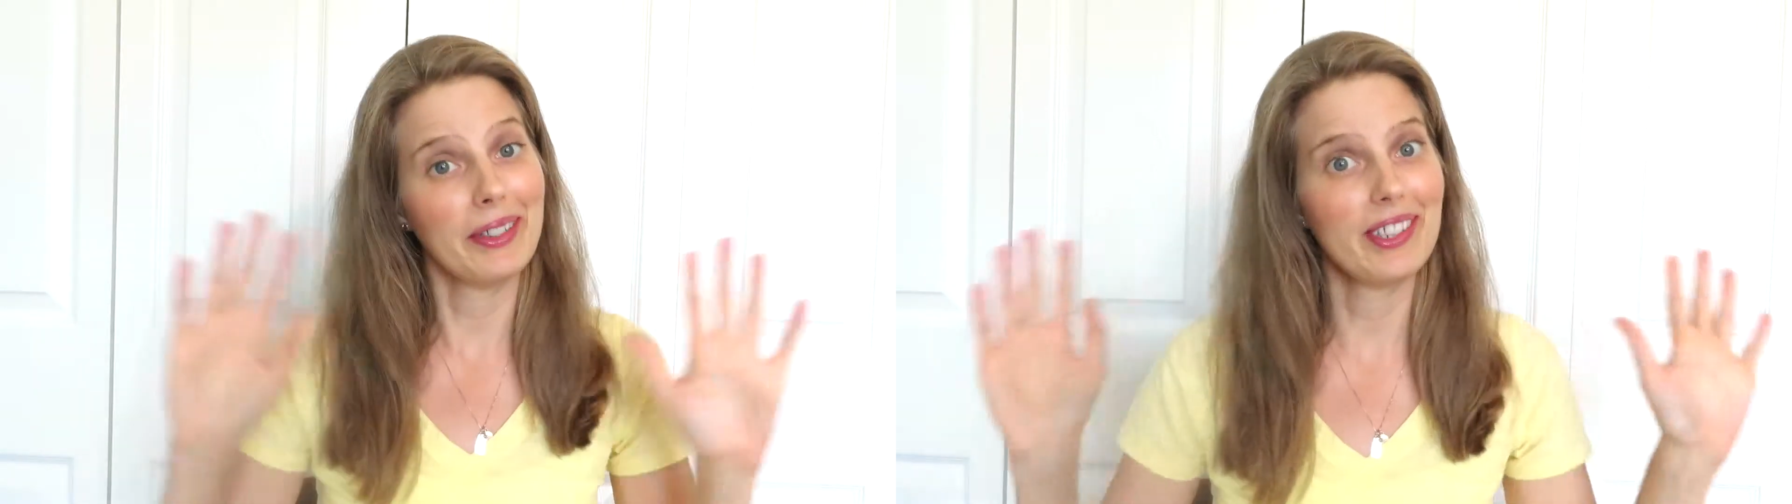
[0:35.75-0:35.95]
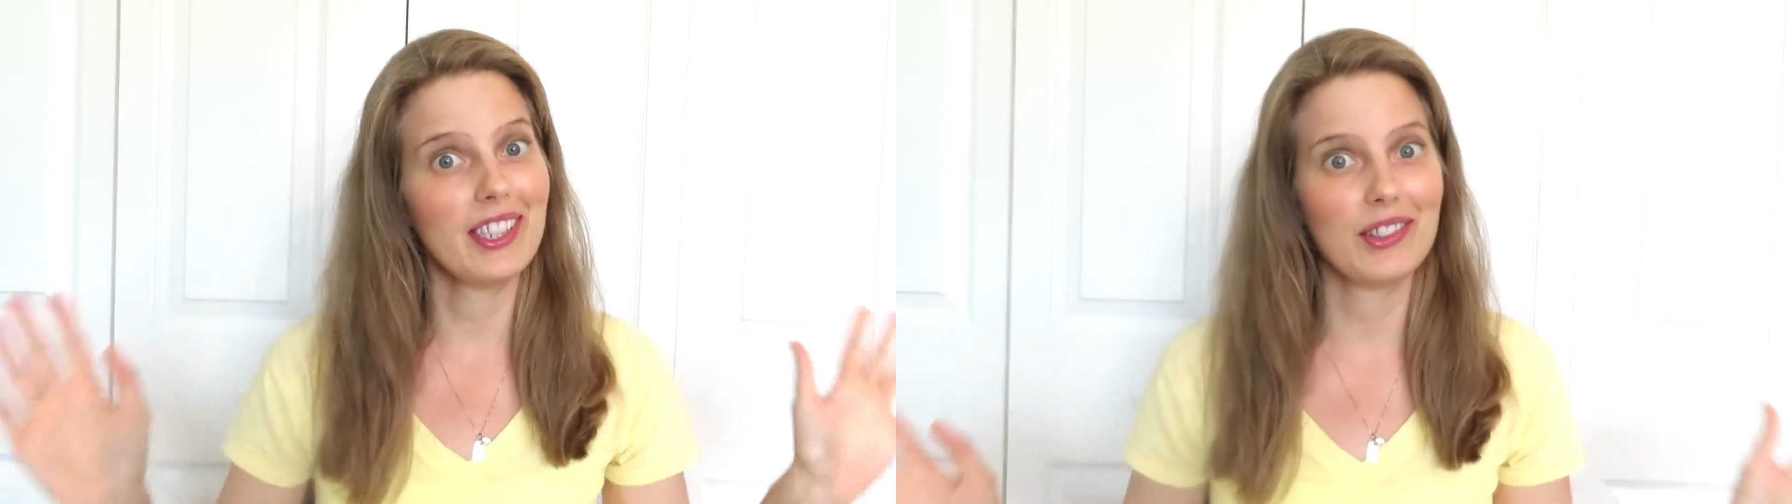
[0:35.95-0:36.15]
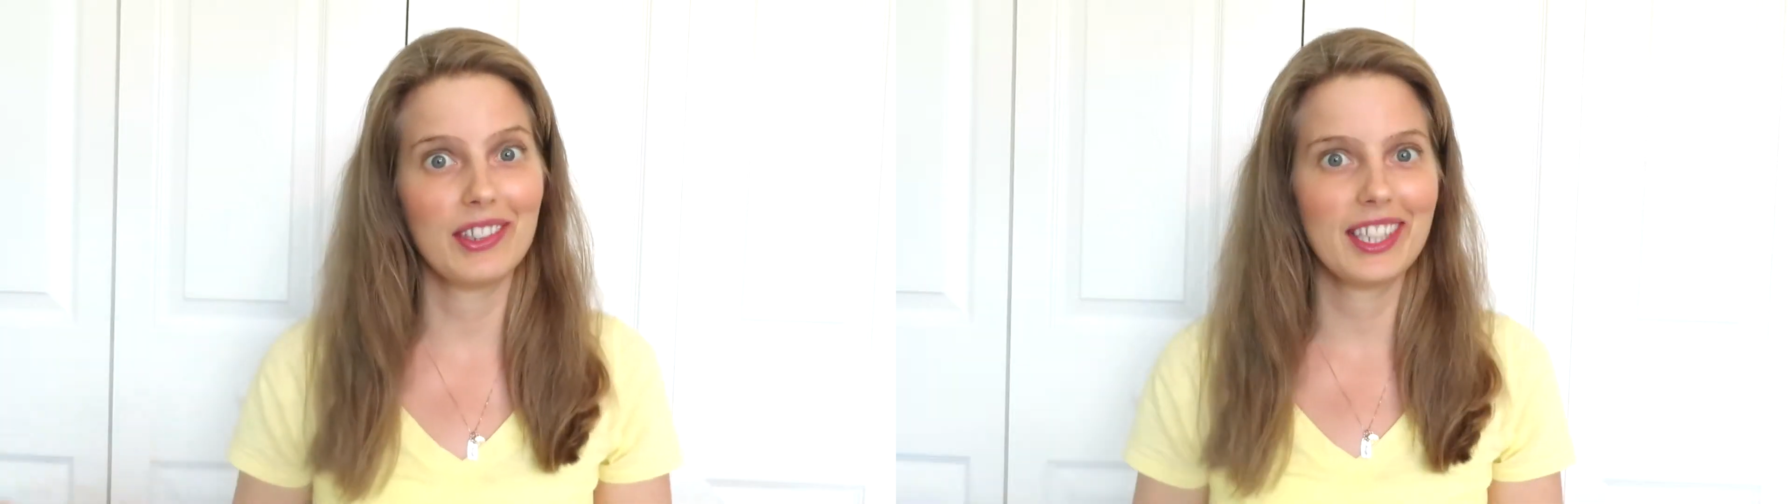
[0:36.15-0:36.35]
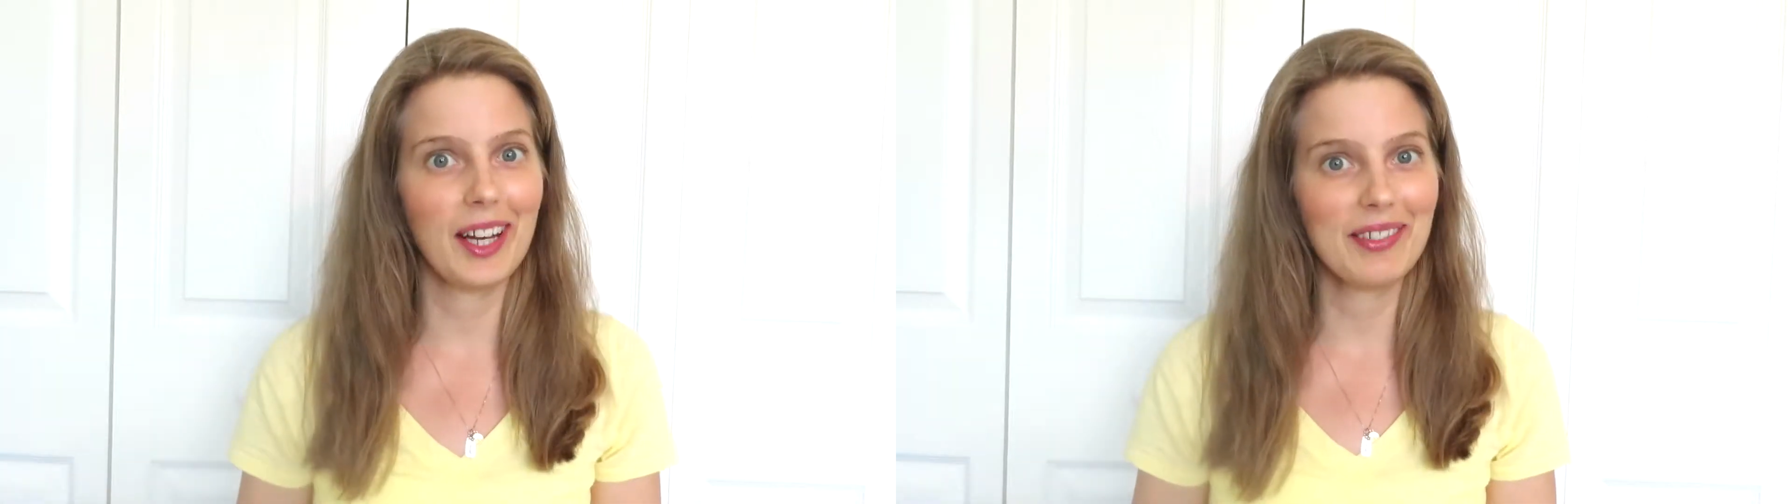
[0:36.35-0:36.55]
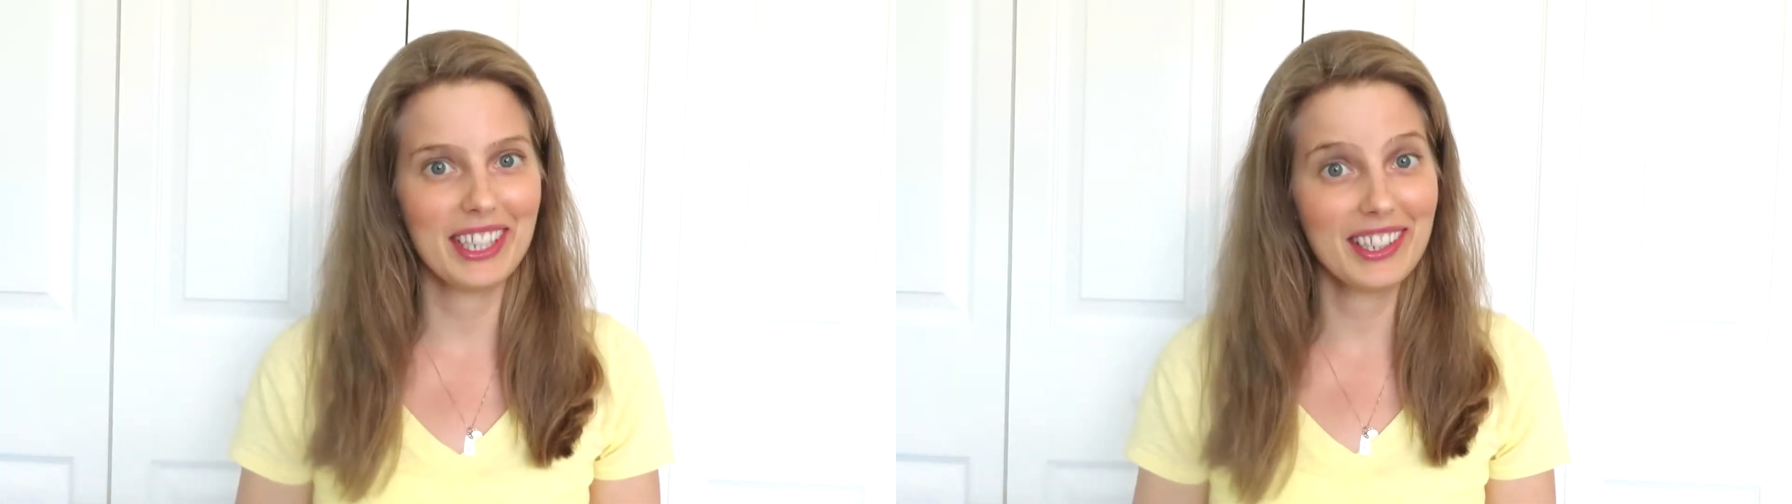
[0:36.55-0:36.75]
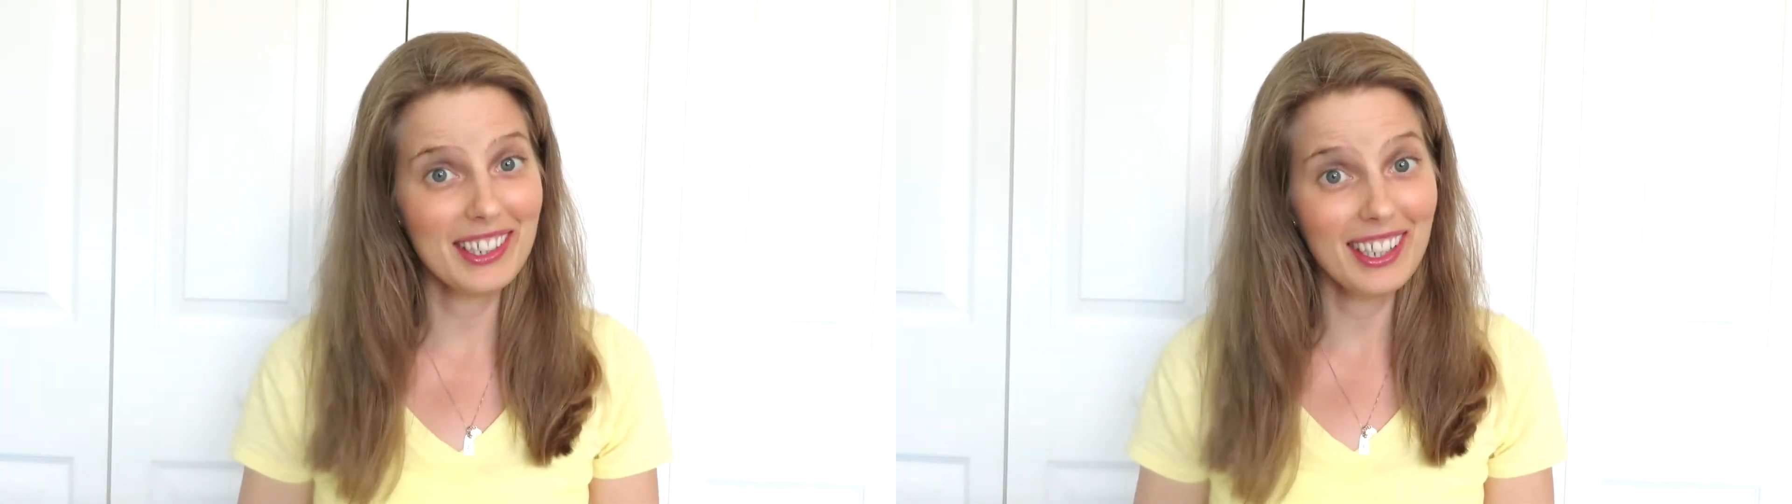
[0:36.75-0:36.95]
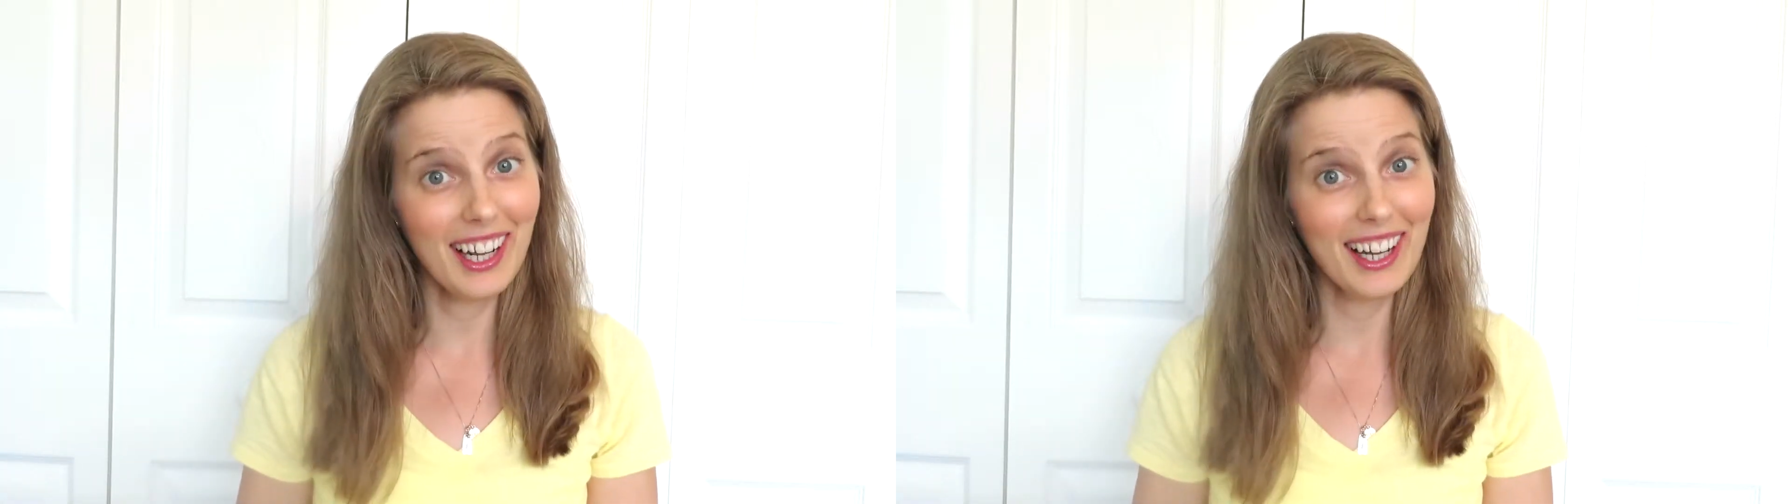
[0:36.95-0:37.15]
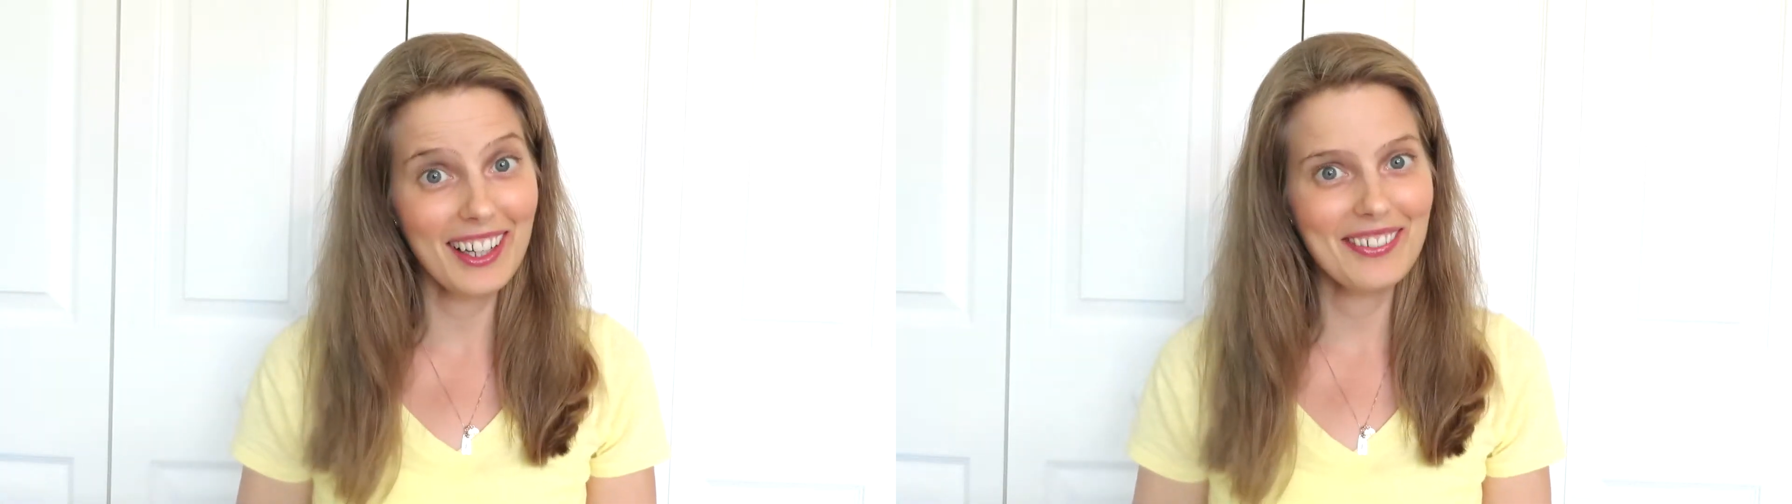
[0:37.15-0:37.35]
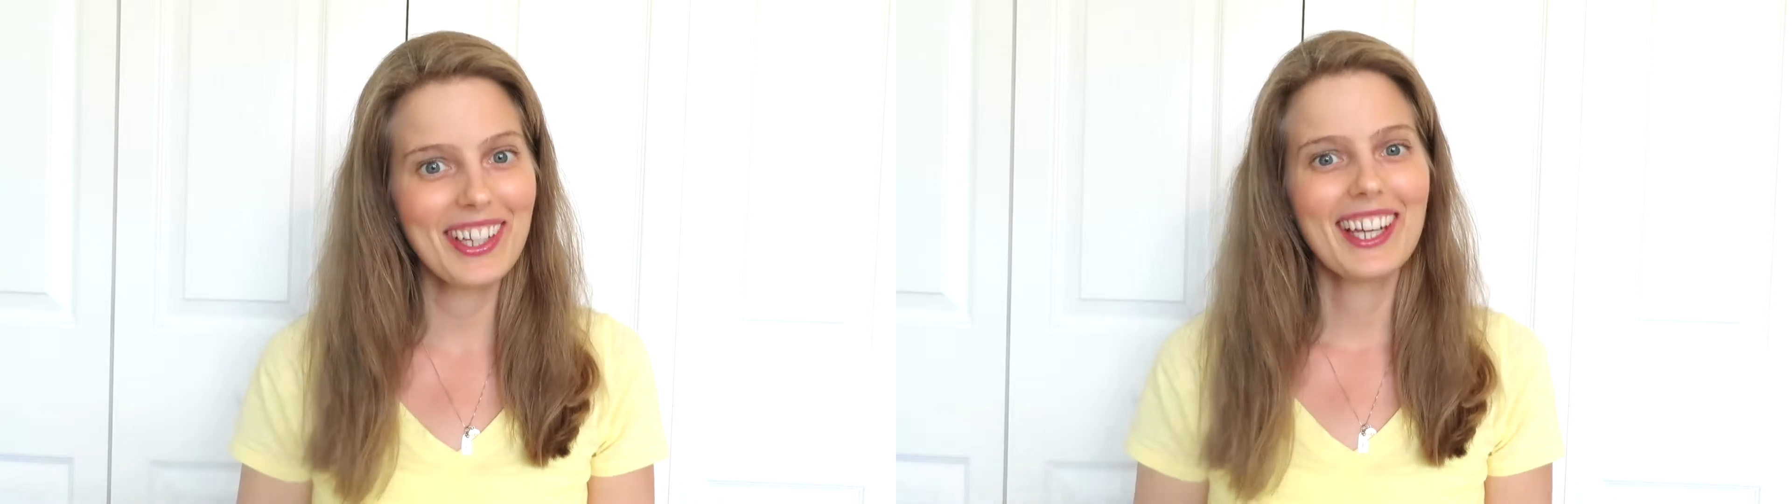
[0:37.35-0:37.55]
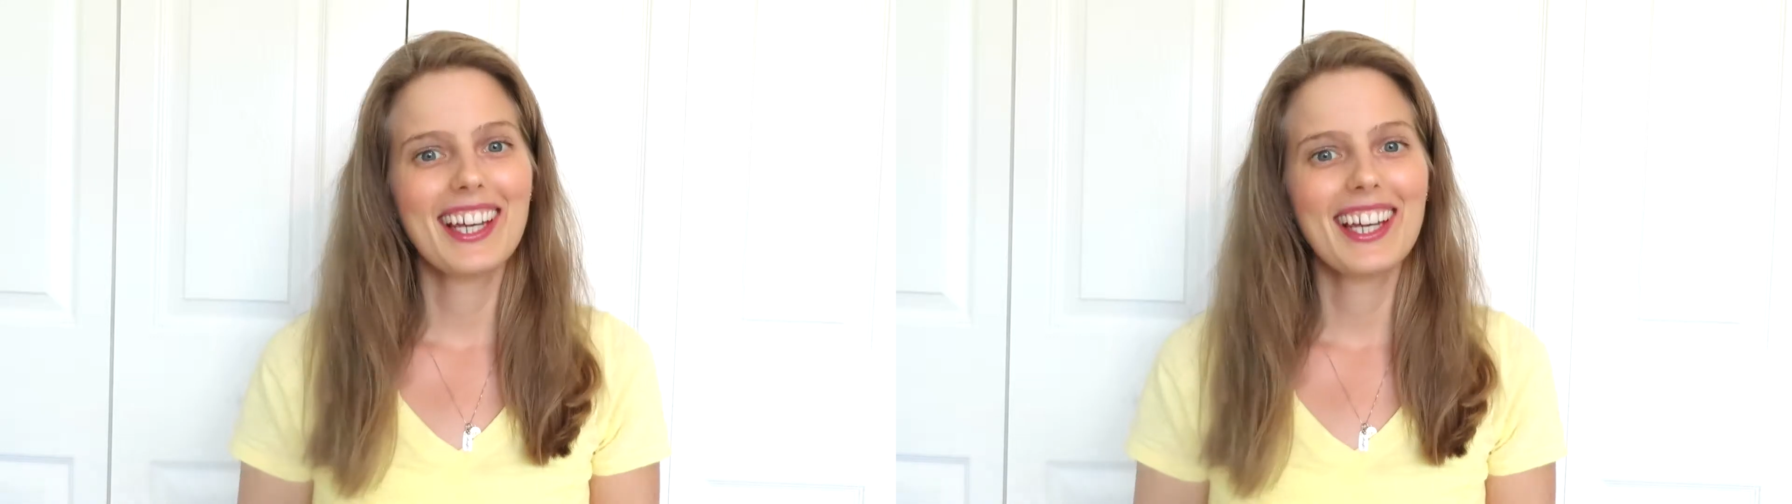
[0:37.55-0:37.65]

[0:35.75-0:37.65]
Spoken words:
my videos would not be good enough,